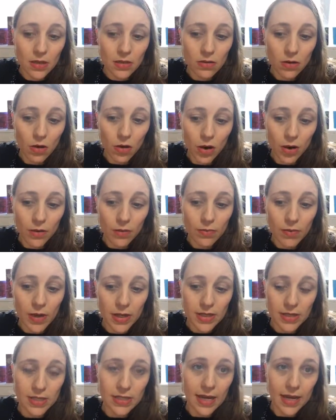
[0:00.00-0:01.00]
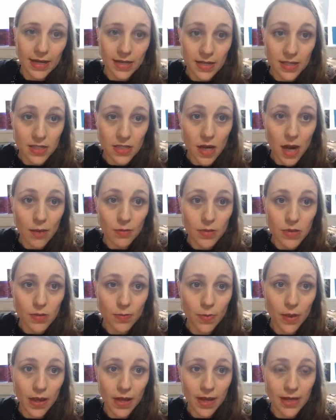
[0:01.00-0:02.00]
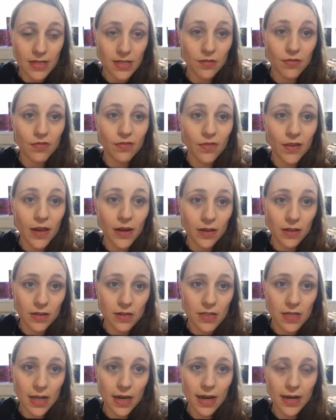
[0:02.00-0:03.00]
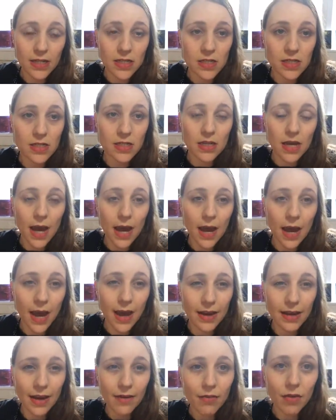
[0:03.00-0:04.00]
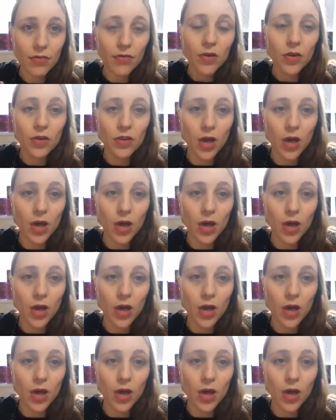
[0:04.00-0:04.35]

or we had decided to stop, was because of fears. And I never have heard